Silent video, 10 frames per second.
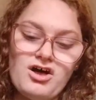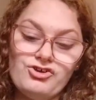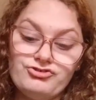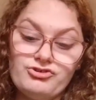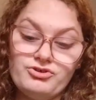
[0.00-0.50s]

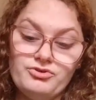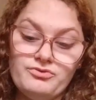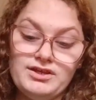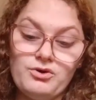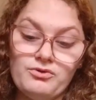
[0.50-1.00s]

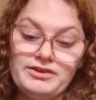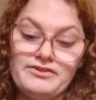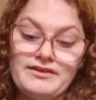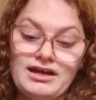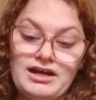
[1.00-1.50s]
the only
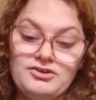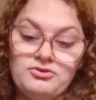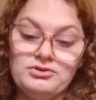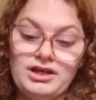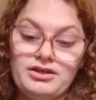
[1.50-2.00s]
thing I
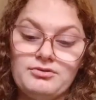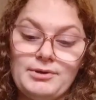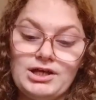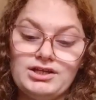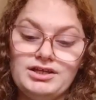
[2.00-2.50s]
don't like
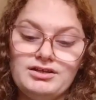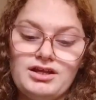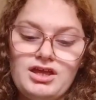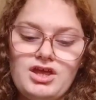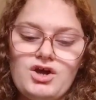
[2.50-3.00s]
about it
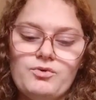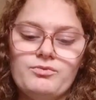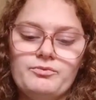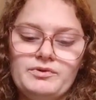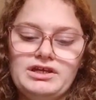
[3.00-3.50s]

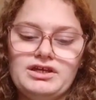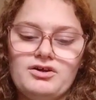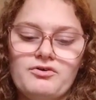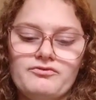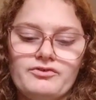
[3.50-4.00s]
when we get
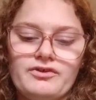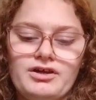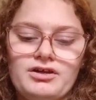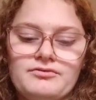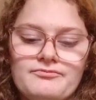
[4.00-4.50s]
over
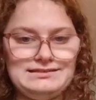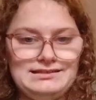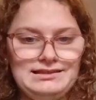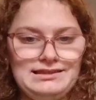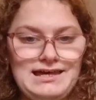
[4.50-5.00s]
there.
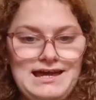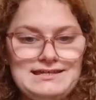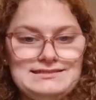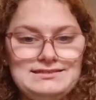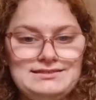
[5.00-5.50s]
The
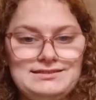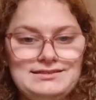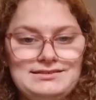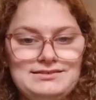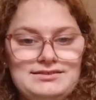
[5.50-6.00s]
last
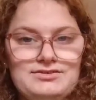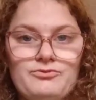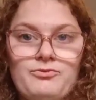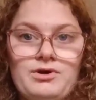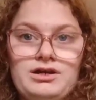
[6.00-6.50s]

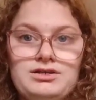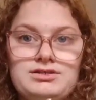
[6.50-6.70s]
one.